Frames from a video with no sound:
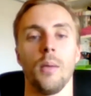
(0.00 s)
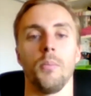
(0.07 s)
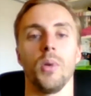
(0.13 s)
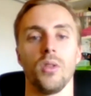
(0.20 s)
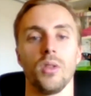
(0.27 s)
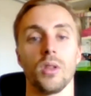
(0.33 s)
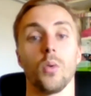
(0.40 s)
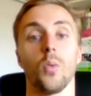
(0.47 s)

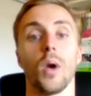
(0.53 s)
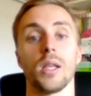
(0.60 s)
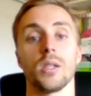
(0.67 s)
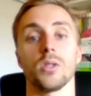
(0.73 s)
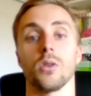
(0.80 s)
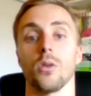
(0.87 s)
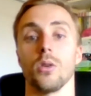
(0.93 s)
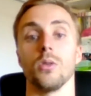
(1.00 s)
building the
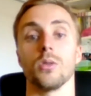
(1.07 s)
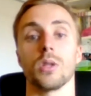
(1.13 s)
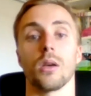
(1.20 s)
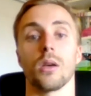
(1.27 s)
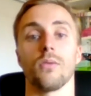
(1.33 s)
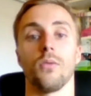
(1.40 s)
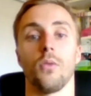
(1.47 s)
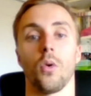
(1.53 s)
weights you're
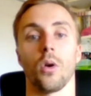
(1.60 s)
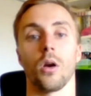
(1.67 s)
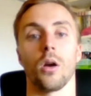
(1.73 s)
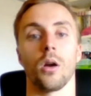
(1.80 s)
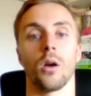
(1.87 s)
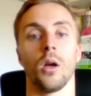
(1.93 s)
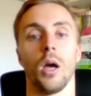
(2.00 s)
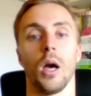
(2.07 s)
using
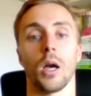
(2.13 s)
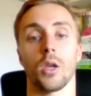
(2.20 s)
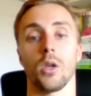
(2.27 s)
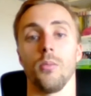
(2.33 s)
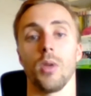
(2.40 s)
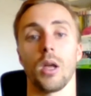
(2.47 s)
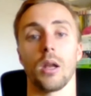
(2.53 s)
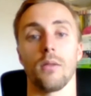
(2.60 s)
for
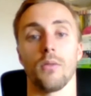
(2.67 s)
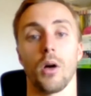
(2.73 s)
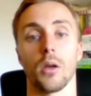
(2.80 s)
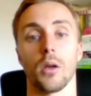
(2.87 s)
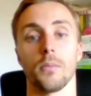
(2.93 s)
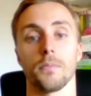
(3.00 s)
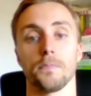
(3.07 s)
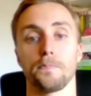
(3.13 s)
accumulating
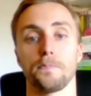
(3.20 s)
volume.